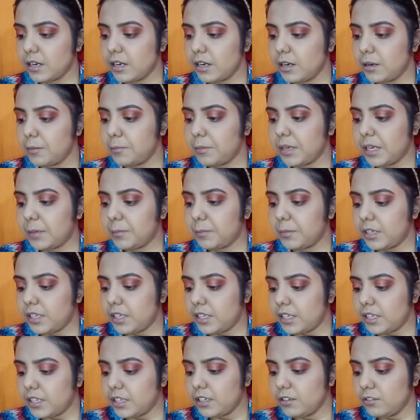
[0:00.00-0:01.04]

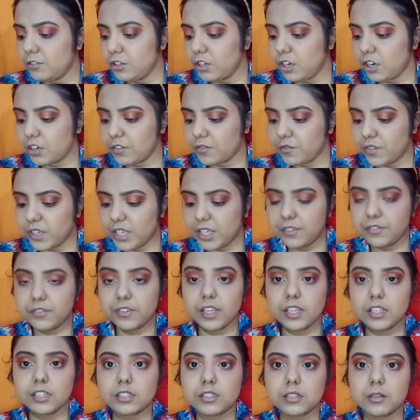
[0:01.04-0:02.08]
Maybelline New York
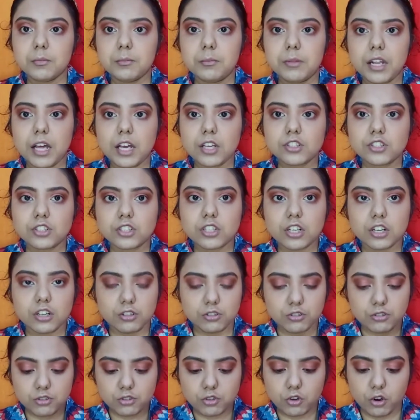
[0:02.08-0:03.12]
V-Face blush
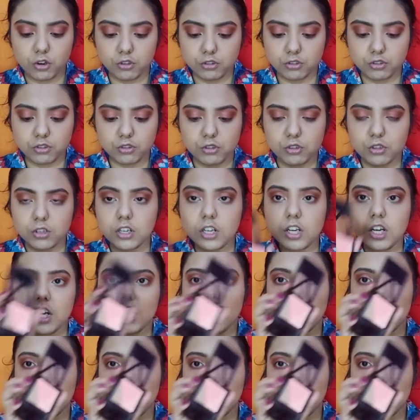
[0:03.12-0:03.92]
contour.